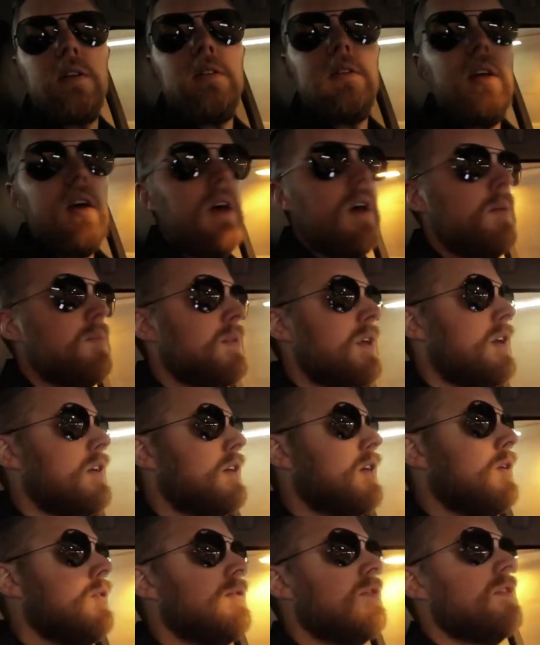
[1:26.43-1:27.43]
Damn, there
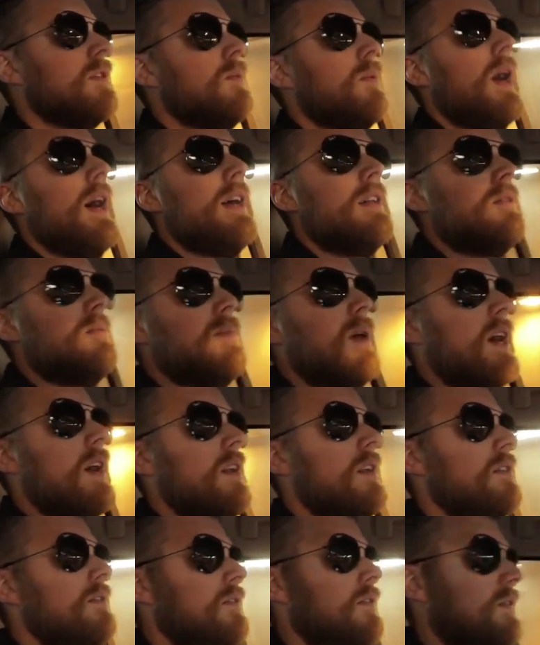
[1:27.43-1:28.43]
goes the white
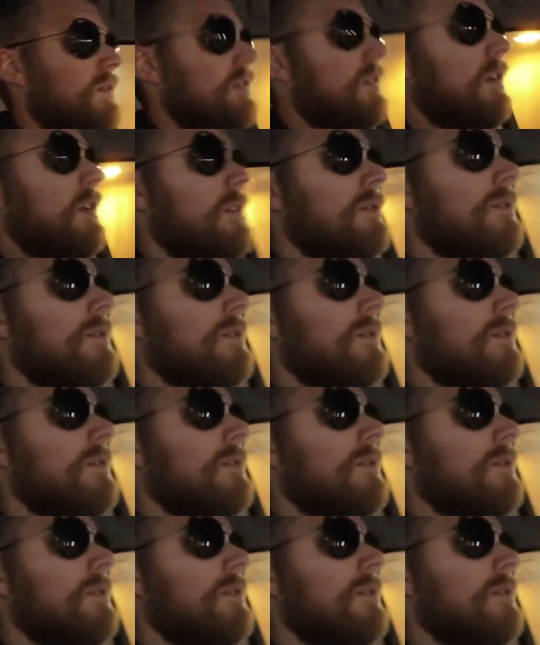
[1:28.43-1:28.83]
balance.